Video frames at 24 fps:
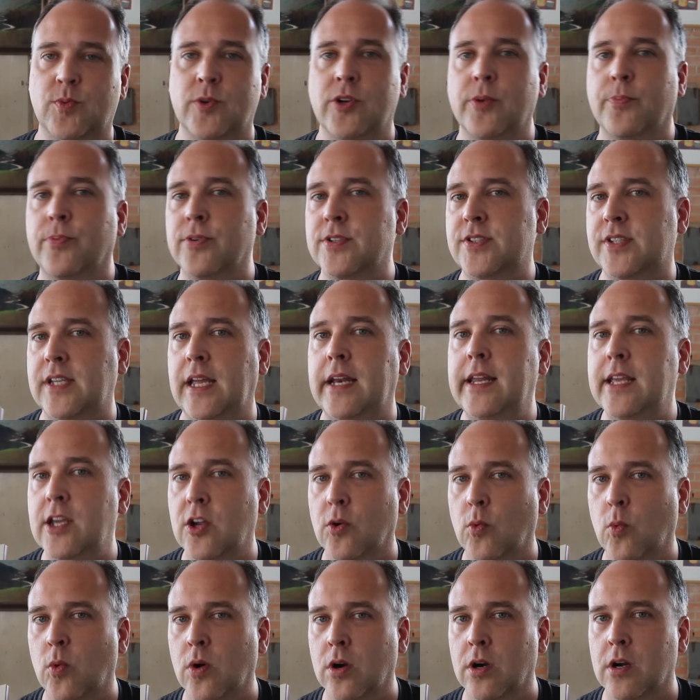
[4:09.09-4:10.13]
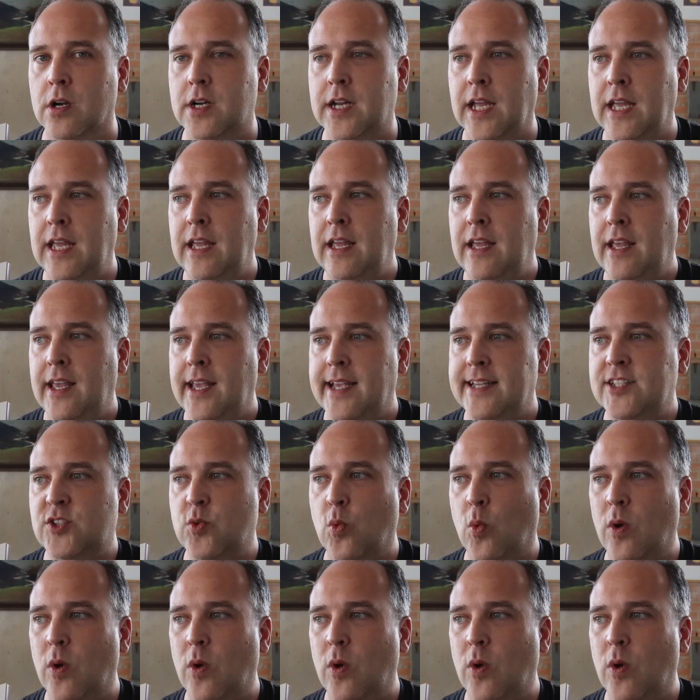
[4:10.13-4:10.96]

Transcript: When you're presenting your work, it's